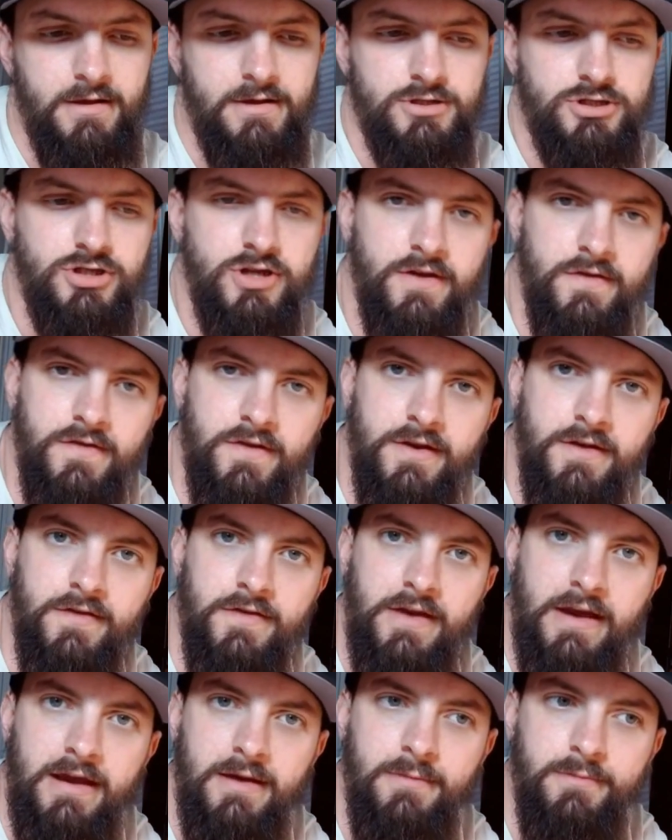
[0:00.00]
It's just an
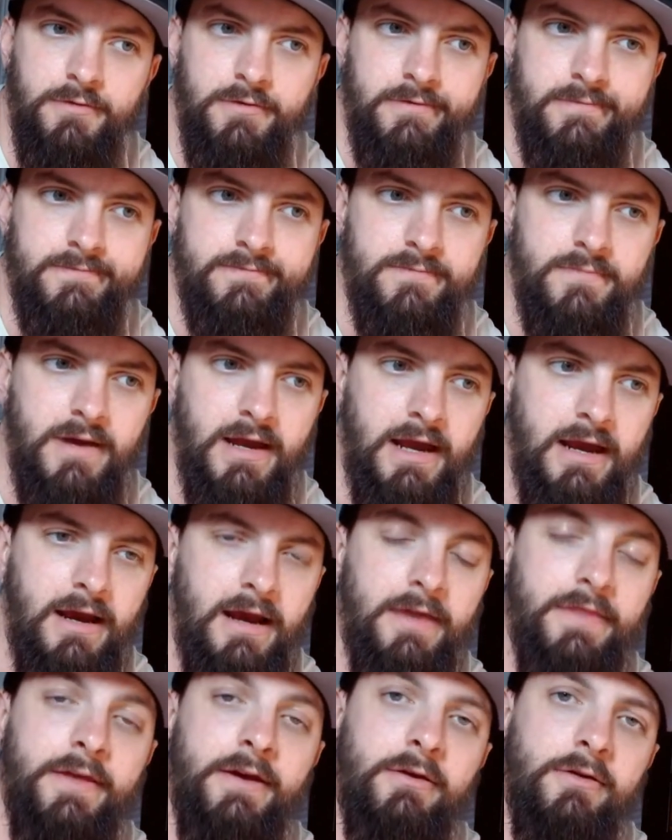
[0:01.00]
example.
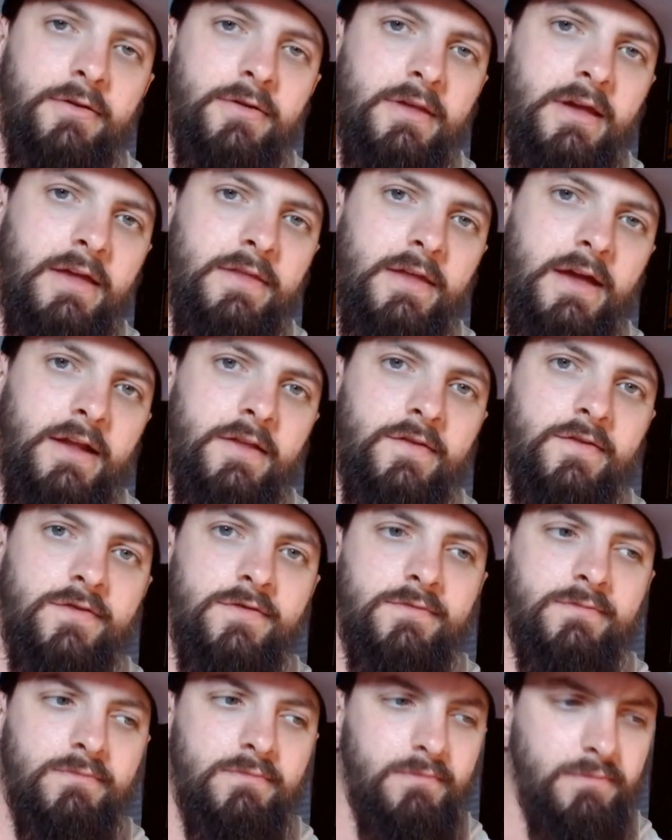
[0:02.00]
And that's
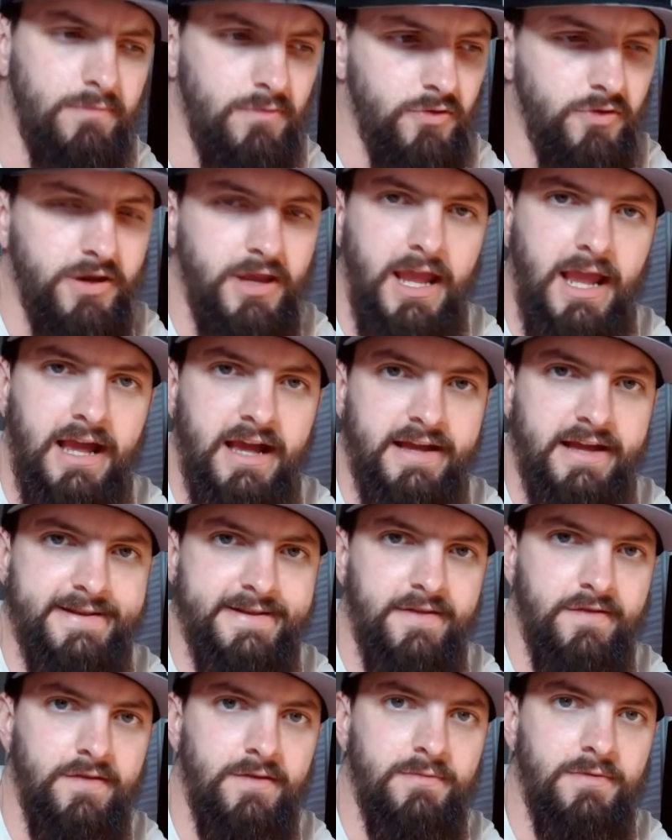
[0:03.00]
looking
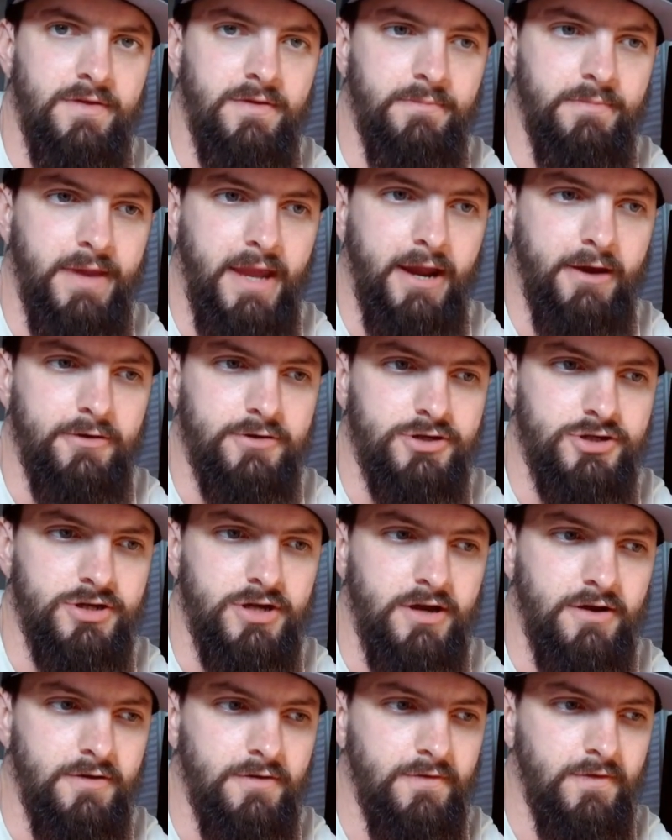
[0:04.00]
at some of the bigger
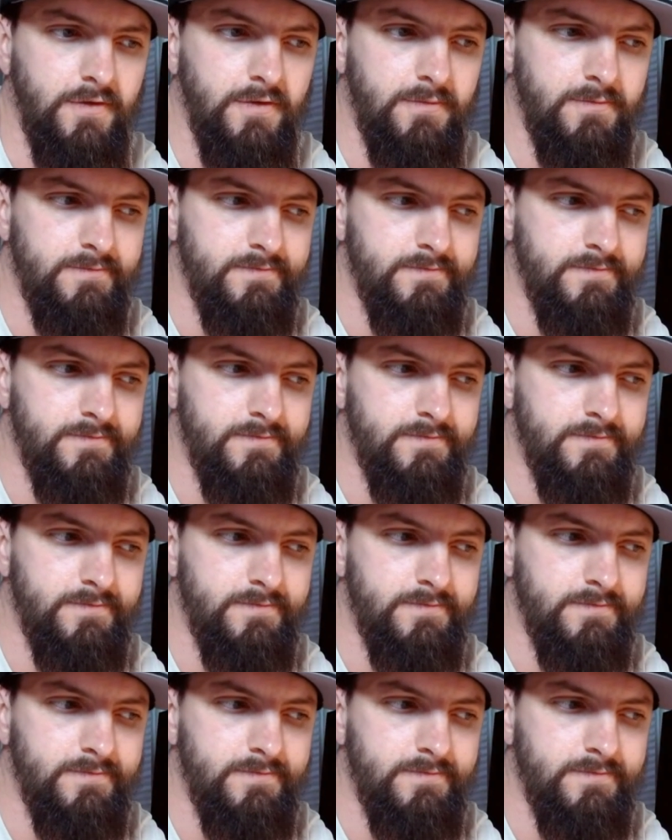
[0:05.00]
shows.